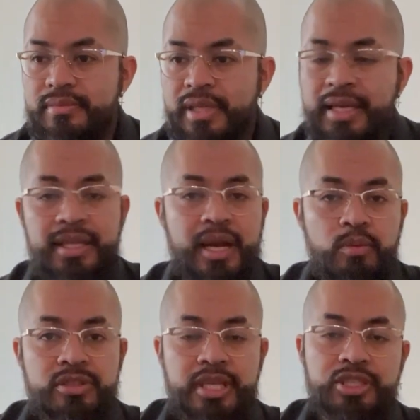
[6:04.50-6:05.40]
And then I
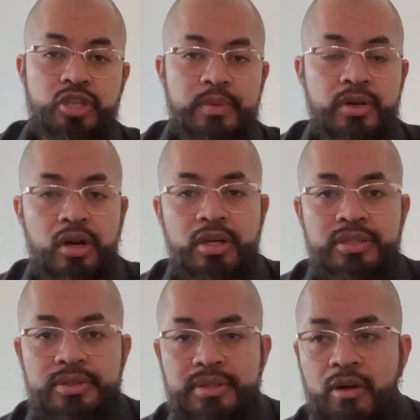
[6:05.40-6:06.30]
would test drive the cars.
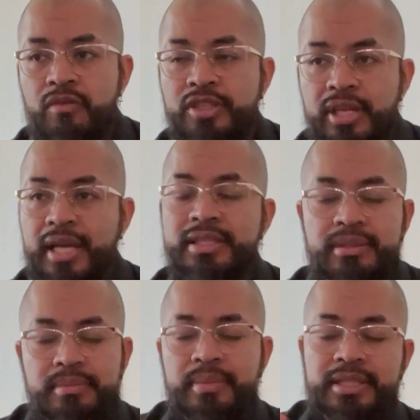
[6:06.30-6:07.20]
I would visualize
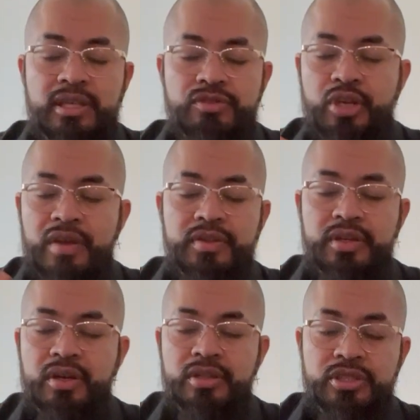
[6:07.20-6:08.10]
it myself driving
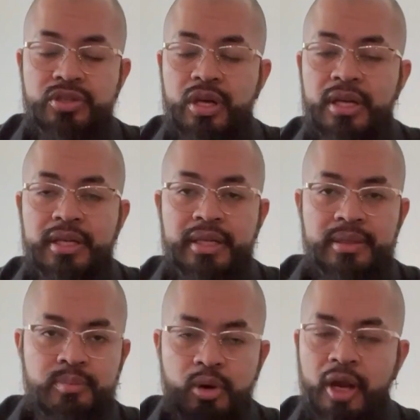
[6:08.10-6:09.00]
the truck,
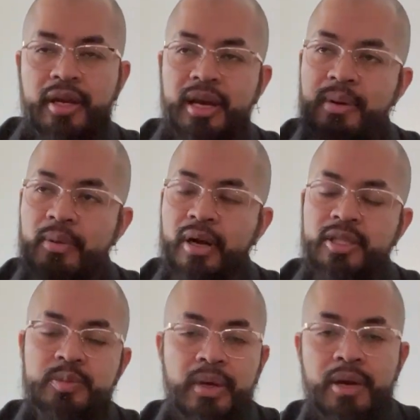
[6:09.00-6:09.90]
parking it at my parking
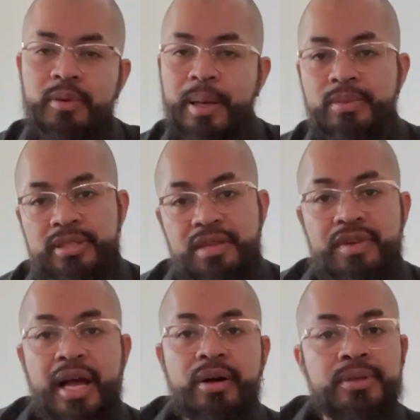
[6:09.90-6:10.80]
spot. When I was
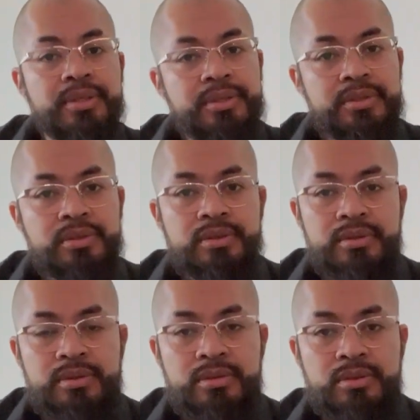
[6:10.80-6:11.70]
leaving out
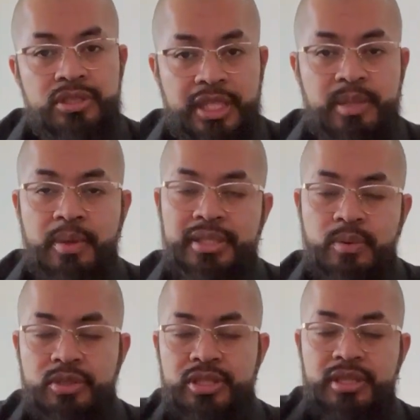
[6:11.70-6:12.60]
to take the bus, I
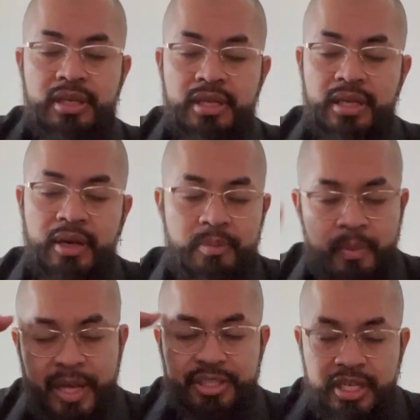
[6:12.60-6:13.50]
would see the, out of my
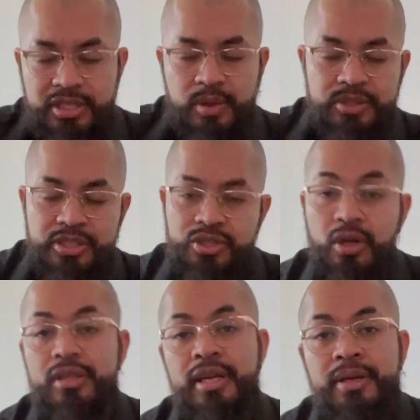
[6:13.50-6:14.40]
imagination, I would see the
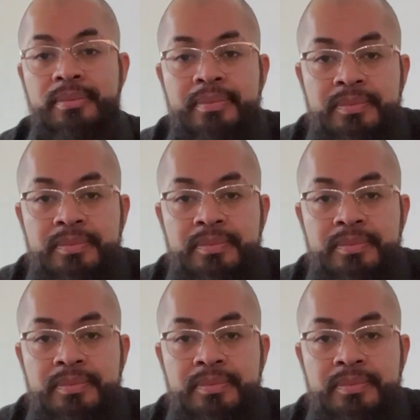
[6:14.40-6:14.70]
truck there.